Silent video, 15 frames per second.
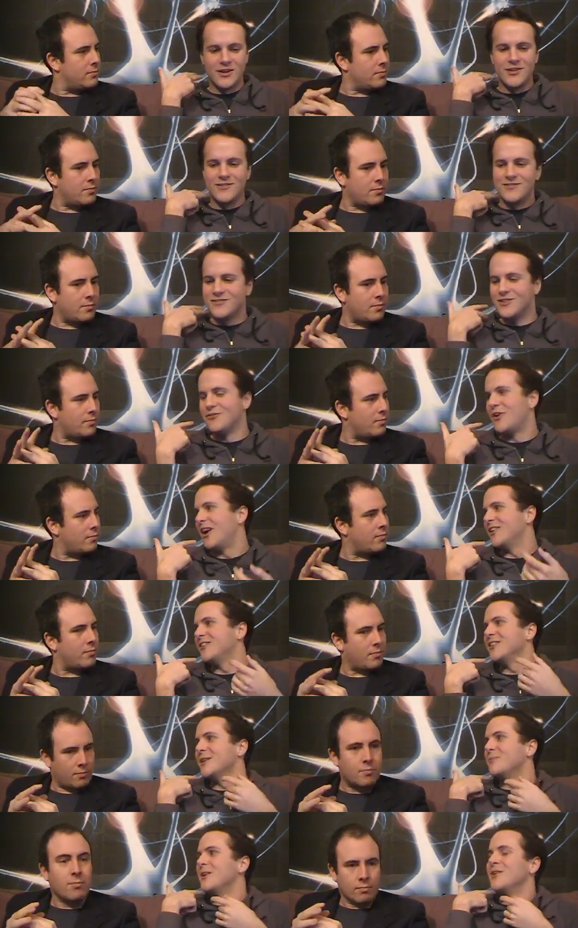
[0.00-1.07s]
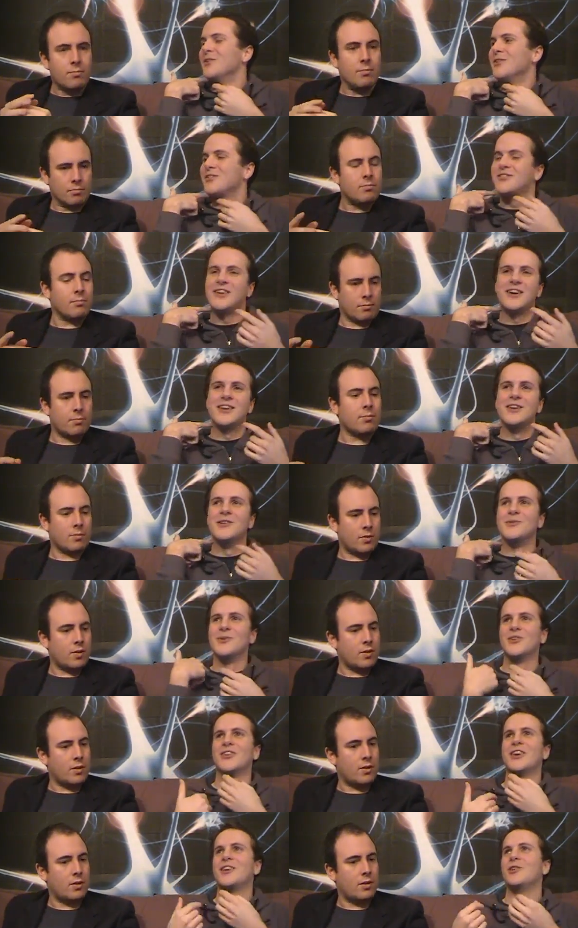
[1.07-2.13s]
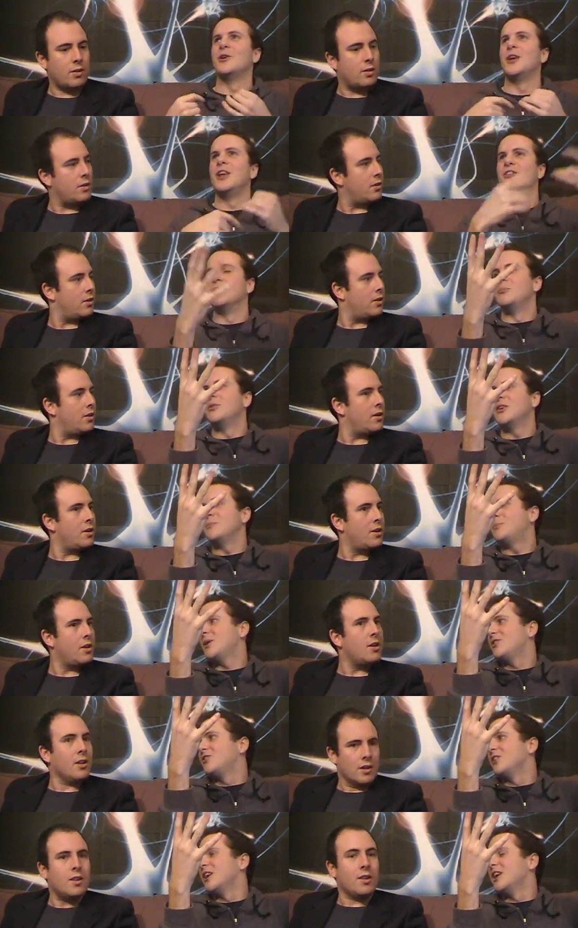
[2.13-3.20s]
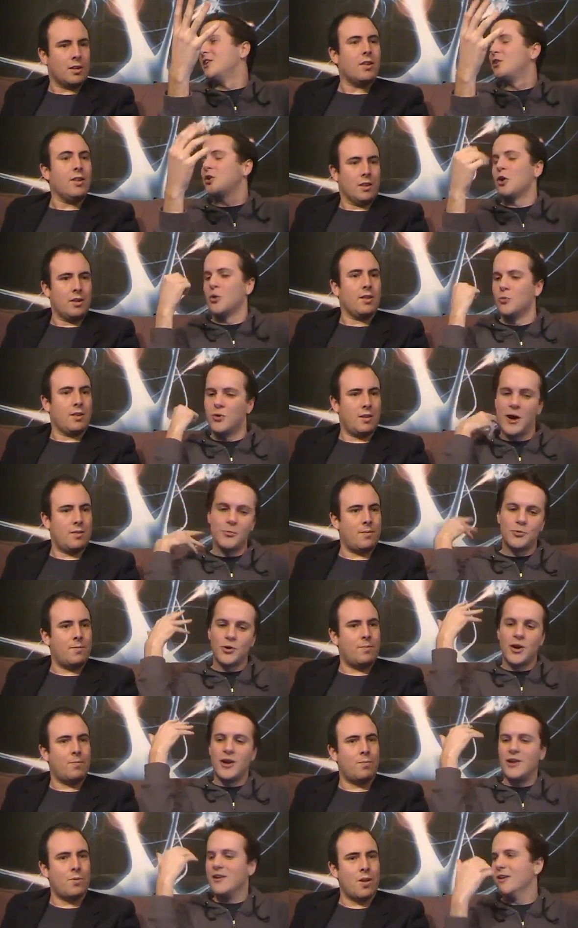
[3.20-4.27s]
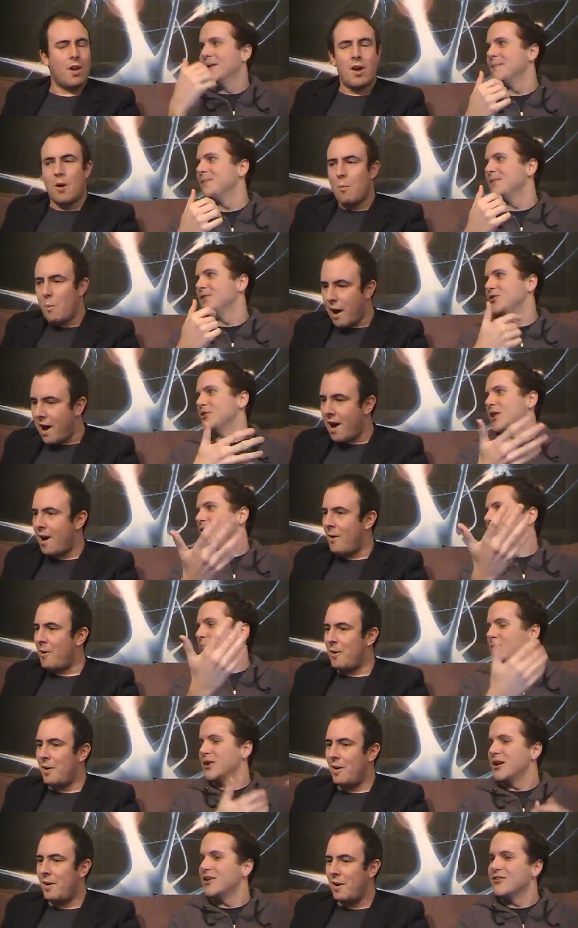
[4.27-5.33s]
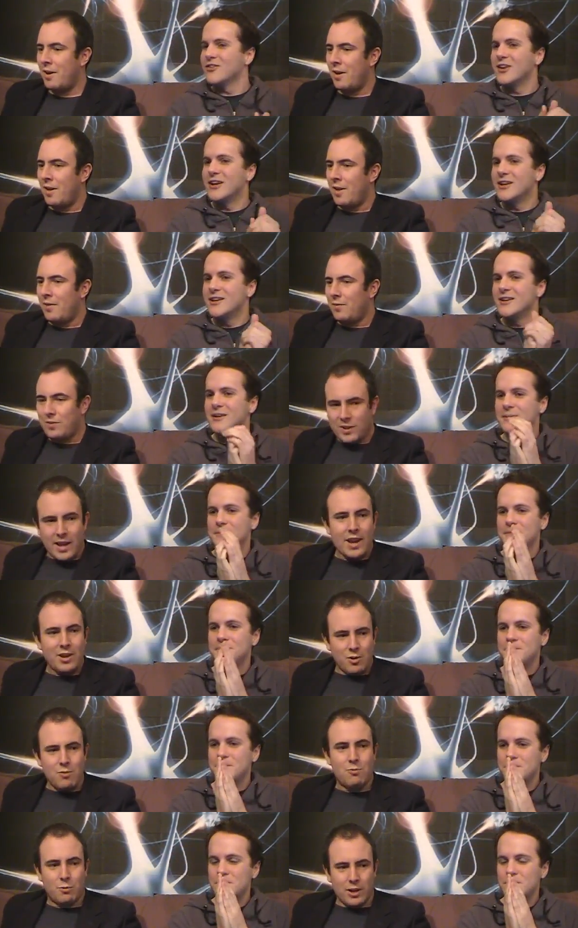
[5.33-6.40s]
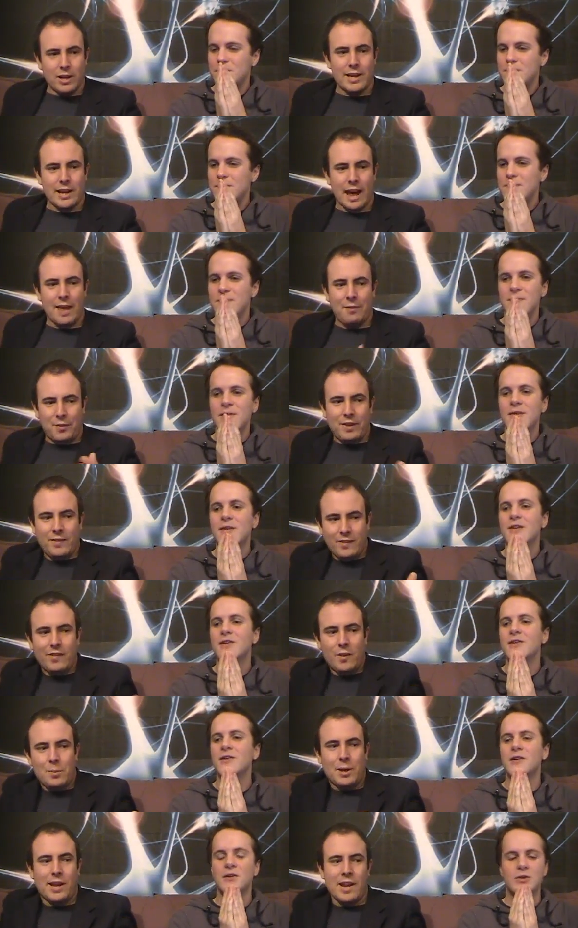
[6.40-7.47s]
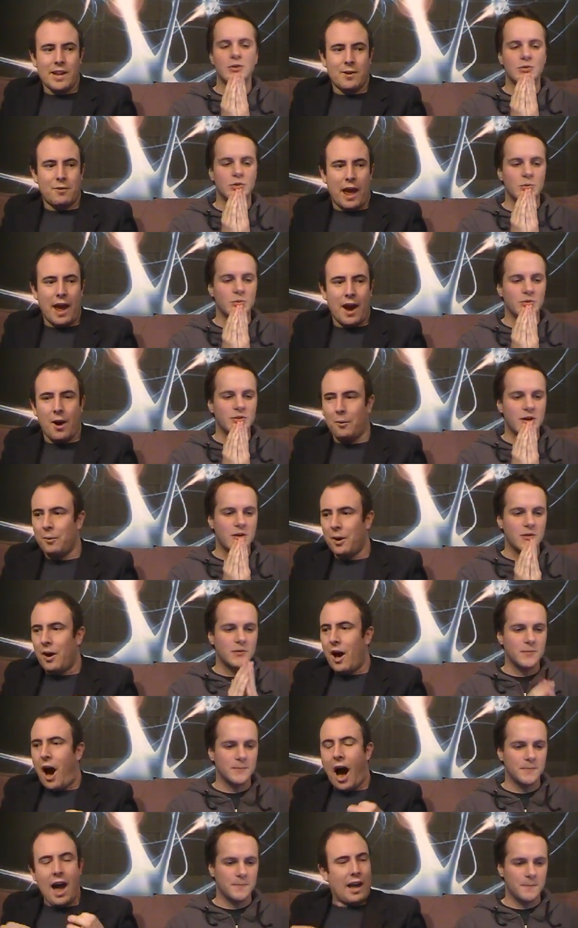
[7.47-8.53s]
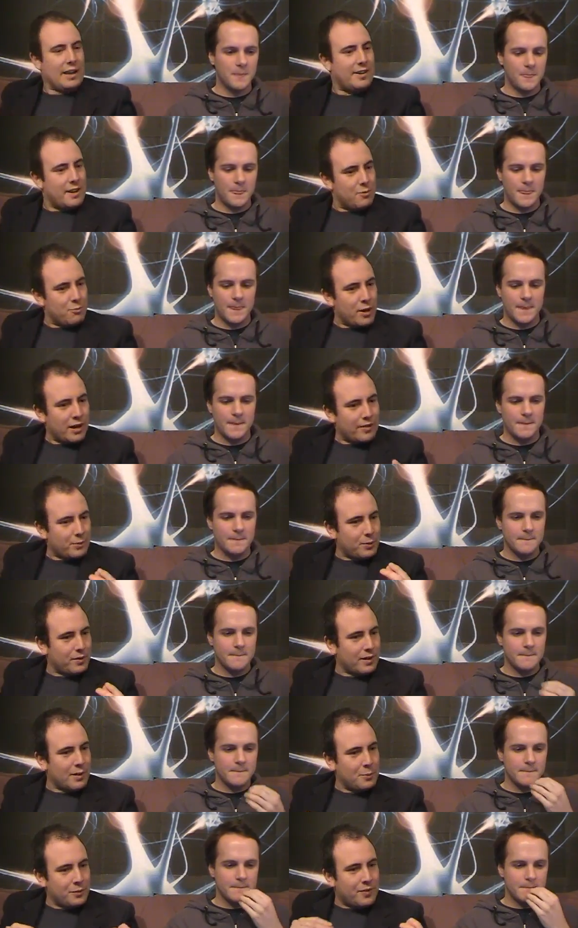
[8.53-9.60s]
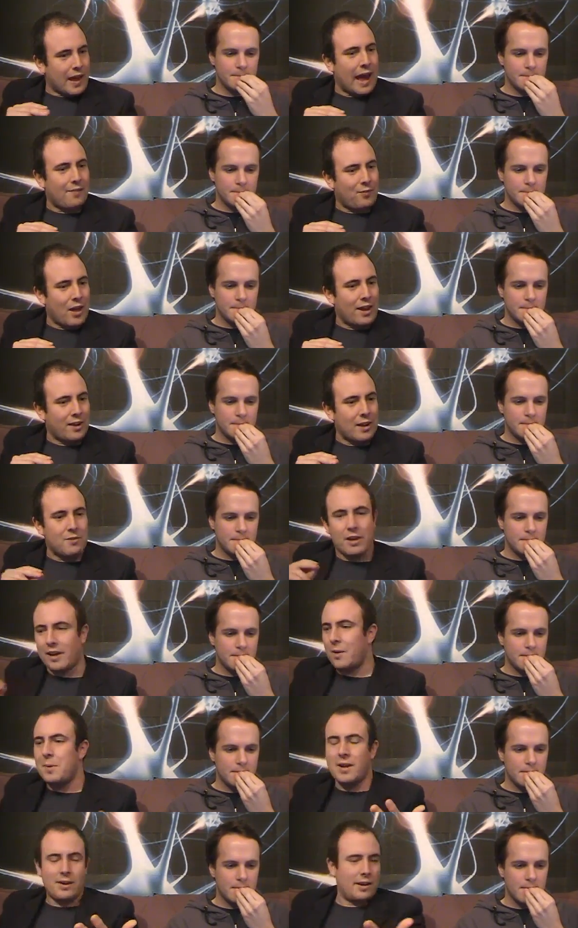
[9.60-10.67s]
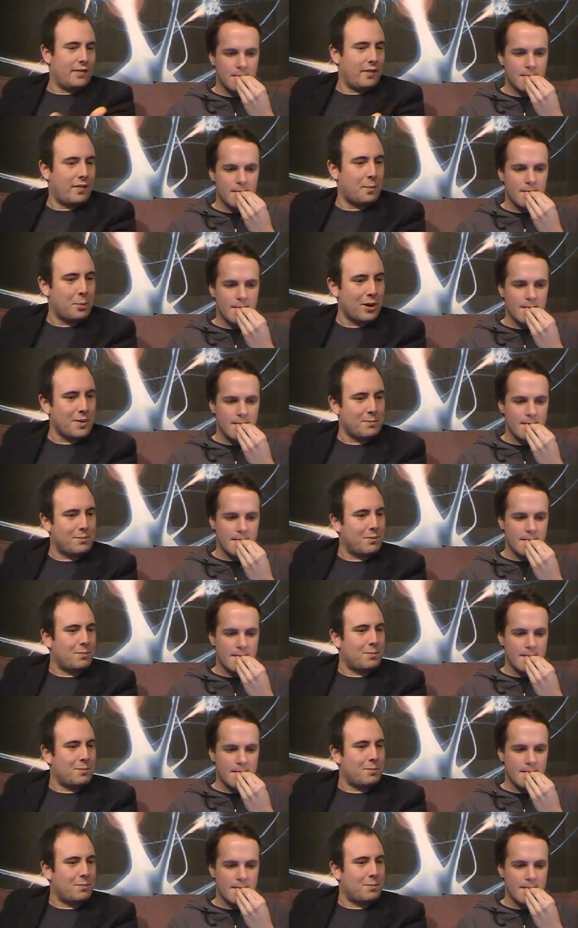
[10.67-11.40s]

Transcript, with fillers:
Speaker 1: a device stepped into it, stuck into it, it's like you know here's the best genetic code, upgrade. Wow. Do that with plants, like
Speaker 2: yeah, you really can. This is the beginning of how scale. I didn't realize it was at that level. Like I mean, it's it's a pretty